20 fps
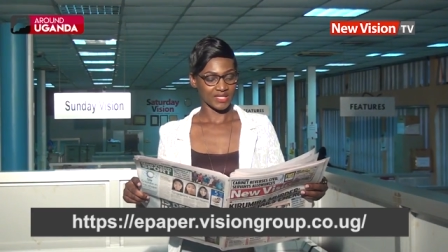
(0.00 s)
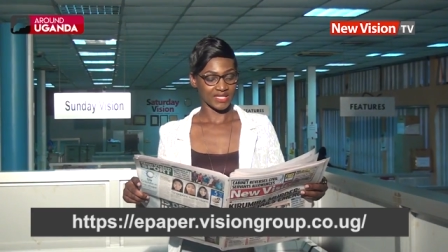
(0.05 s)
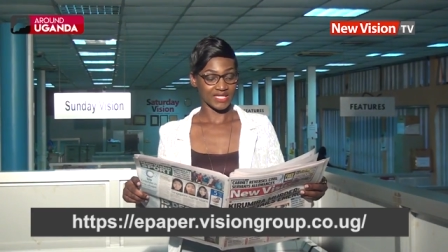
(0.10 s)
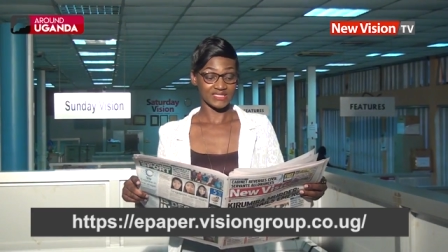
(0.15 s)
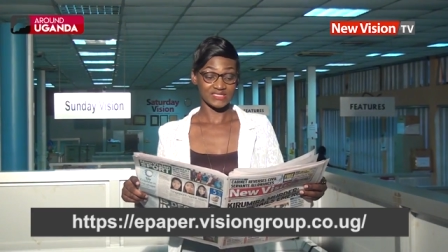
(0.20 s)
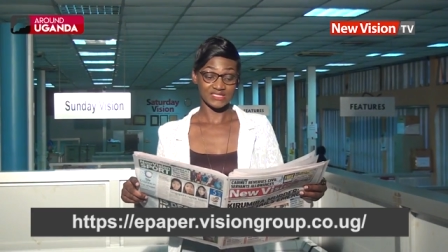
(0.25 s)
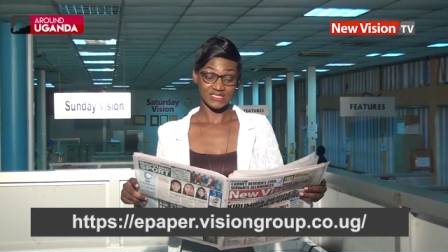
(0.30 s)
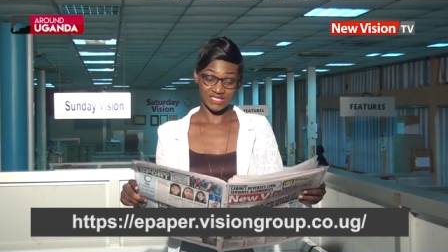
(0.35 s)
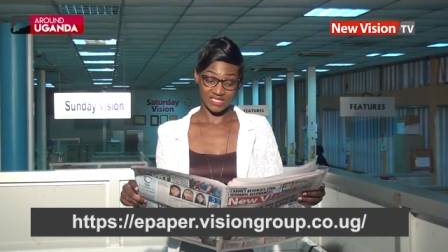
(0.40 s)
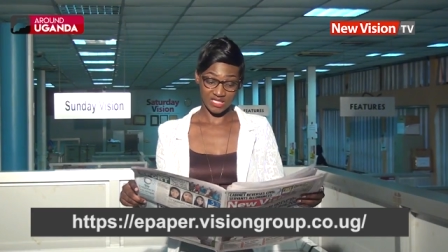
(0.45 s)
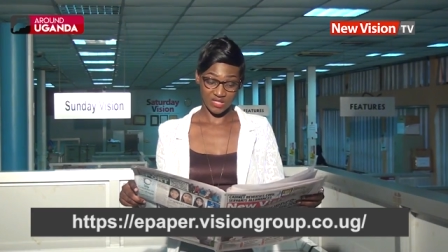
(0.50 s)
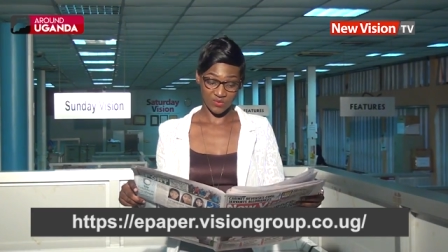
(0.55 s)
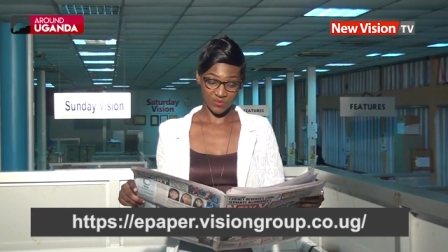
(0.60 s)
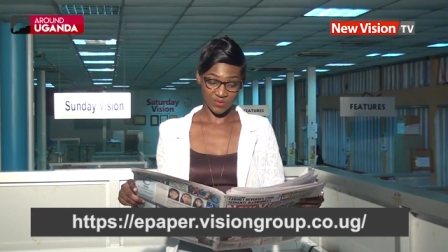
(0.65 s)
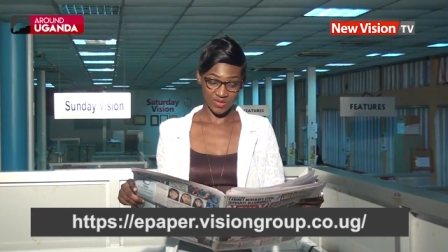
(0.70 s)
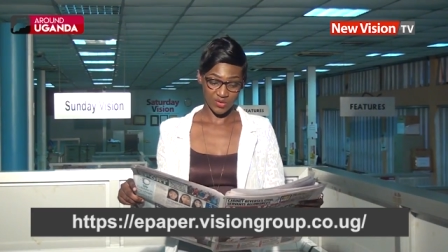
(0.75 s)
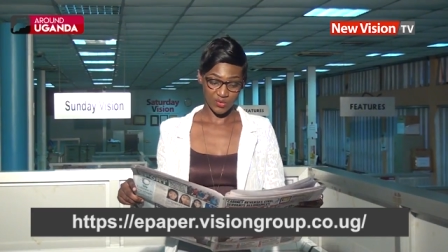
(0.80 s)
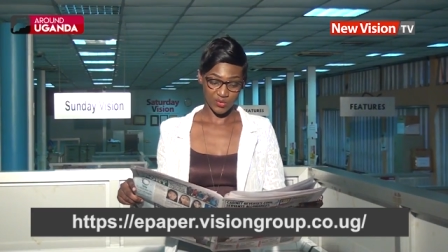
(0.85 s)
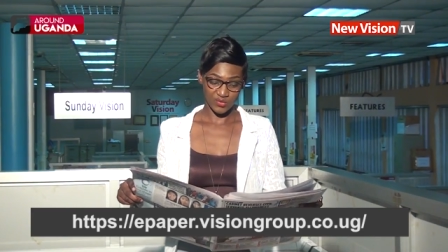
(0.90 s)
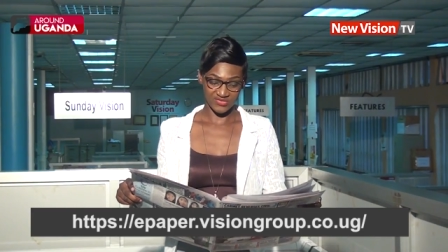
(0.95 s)
getting
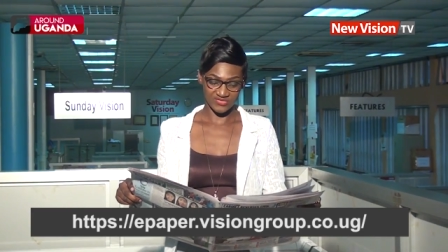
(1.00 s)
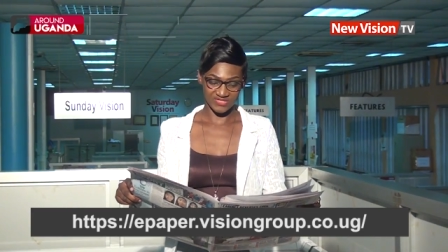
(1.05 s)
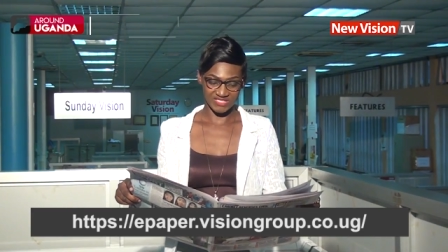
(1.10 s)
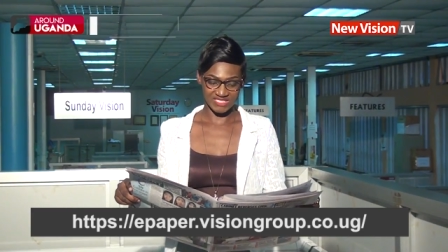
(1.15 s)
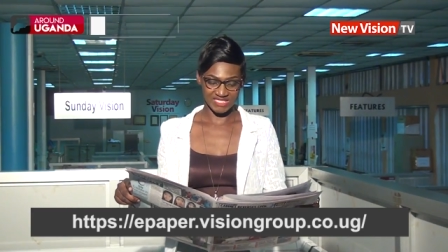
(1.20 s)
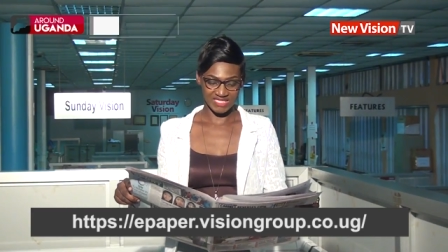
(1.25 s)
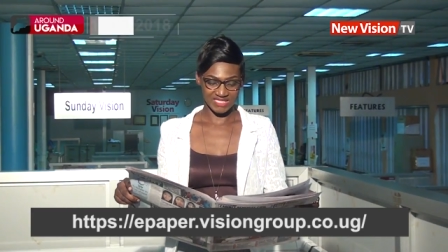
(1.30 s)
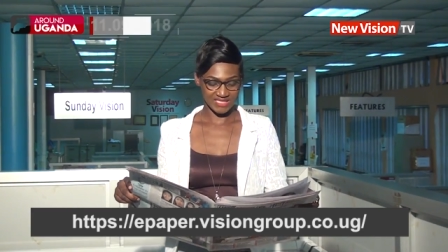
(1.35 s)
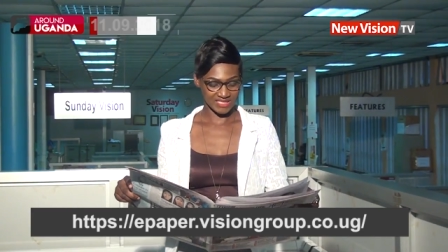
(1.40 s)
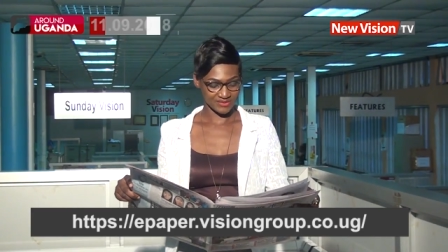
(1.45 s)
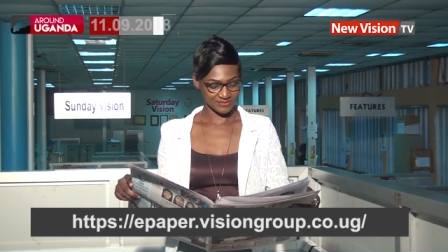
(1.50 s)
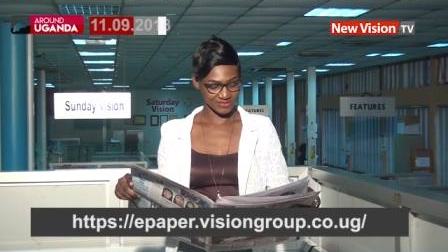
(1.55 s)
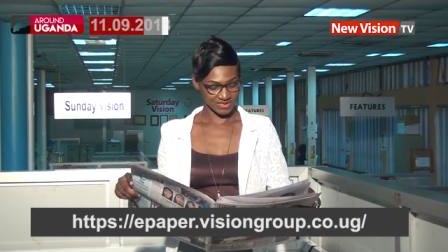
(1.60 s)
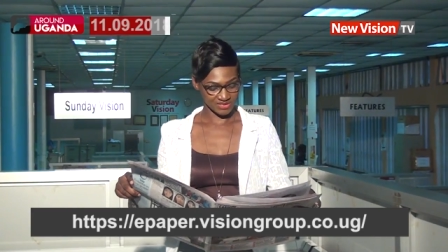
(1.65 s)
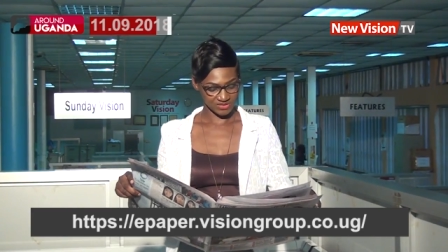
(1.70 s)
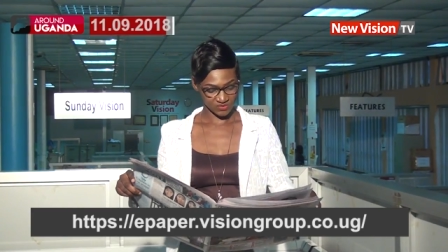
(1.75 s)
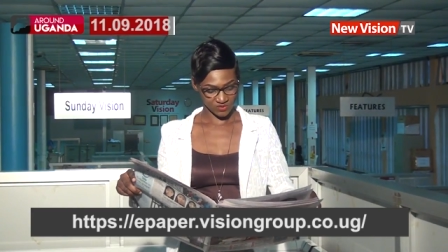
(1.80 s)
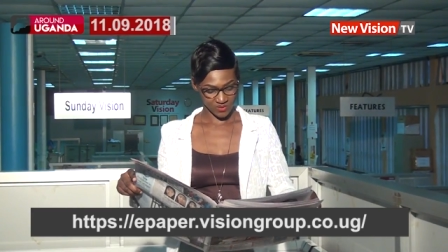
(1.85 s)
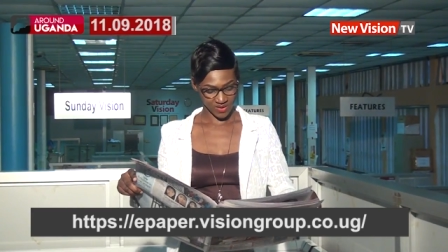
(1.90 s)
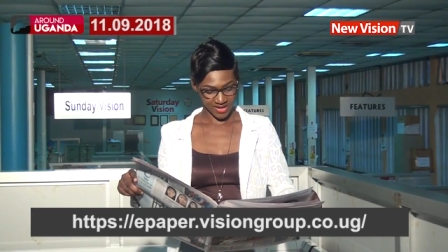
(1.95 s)
away with denim
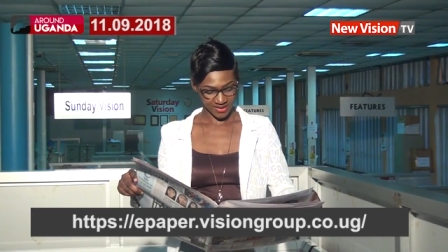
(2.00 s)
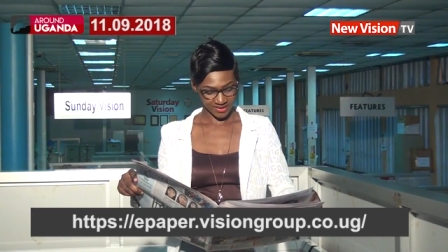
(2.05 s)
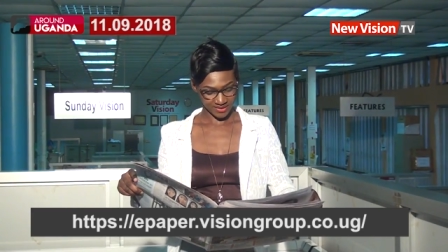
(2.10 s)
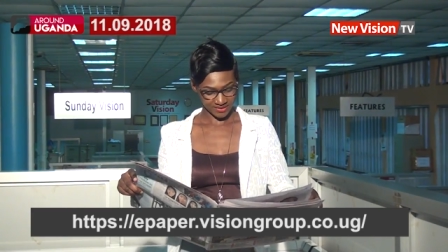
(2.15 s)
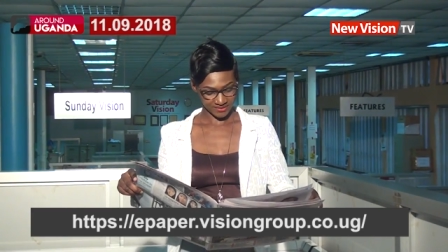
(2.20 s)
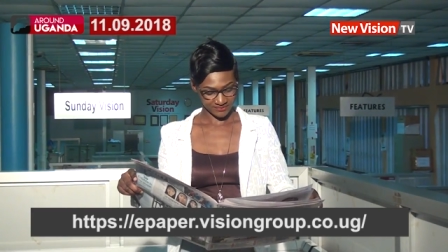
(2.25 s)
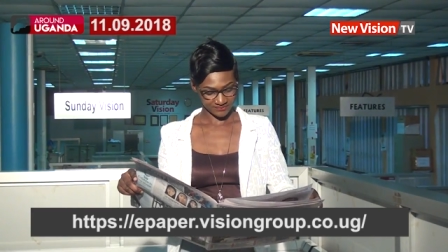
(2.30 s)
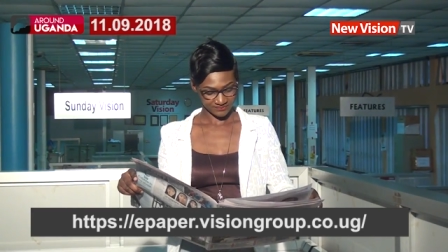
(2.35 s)
at work.